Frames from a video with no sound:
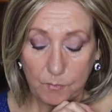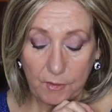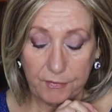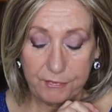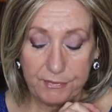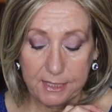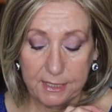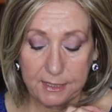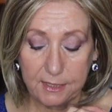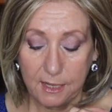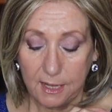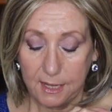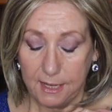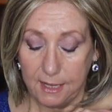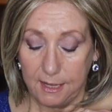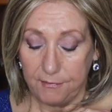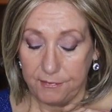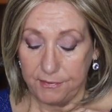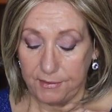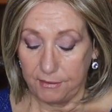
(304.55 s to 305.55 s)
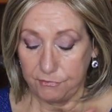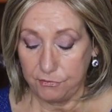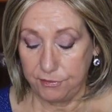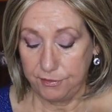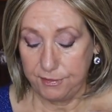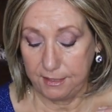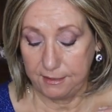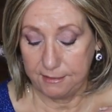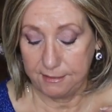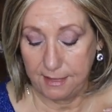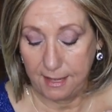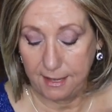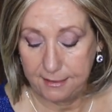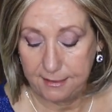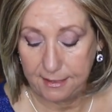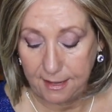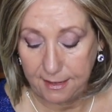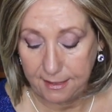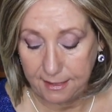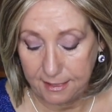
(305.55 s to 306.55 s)
The, the other thing that
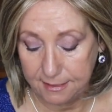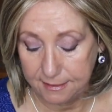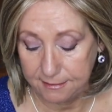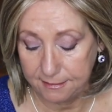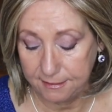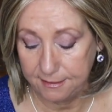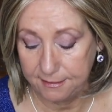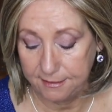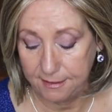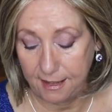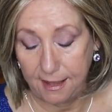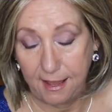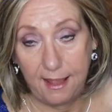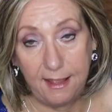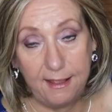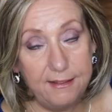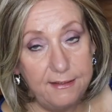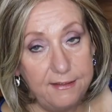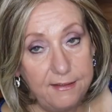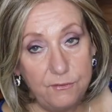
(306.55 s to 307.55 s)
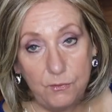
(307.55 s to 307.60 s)
I, and I,